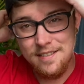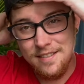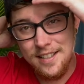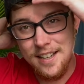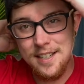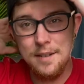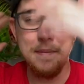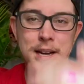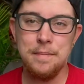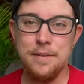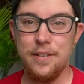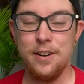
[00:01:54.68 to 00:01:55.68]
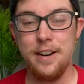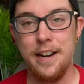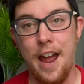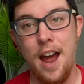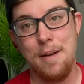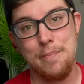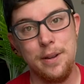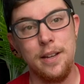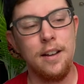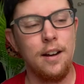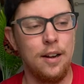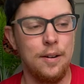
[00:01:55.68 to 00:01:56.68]
doesn't make me very
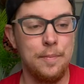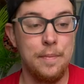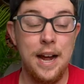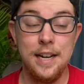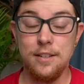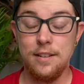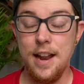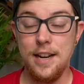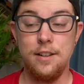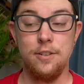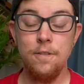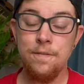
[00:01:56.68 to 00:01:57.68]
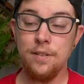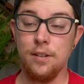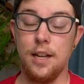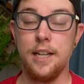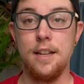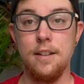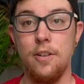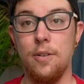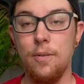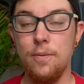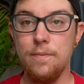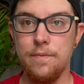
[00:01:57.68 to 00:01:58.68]
happy. I do feel lucky
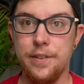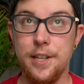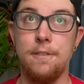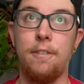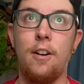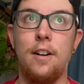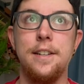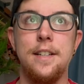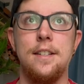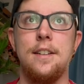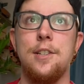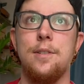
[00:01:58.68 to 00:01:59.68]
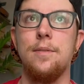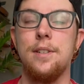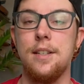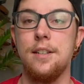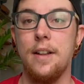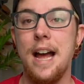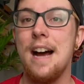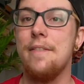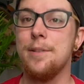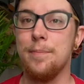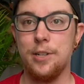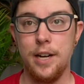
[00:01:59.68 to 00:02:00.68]
though, this far on testosterone, to still have
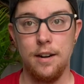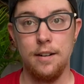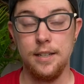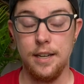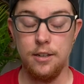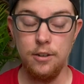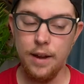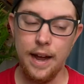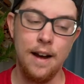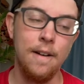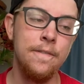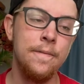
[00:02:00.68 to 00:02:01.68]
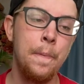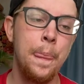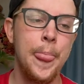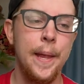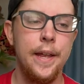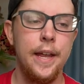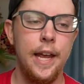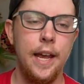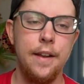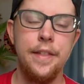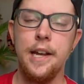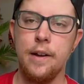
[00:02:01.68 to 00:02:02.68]
as much hair as I do have. And
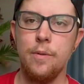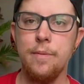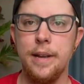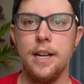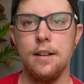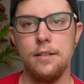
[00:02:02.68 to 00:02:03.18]
I think I will make a